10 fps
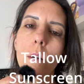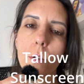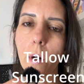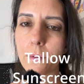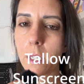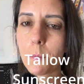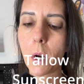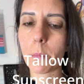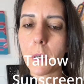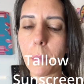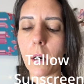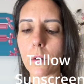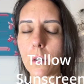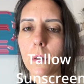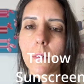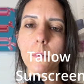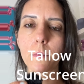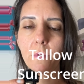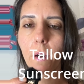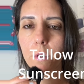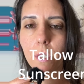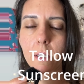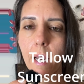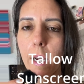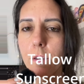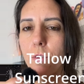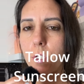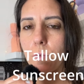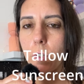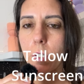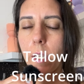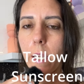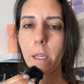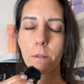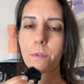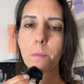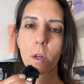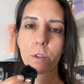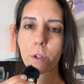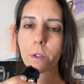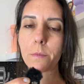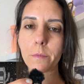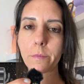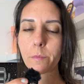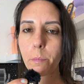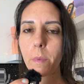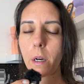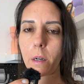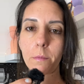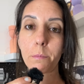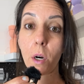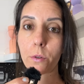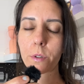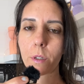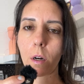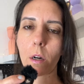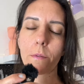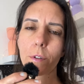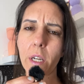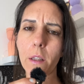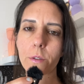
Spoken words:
So I've seen probably about 5 or 6 ads just for today of sponsored post for tallow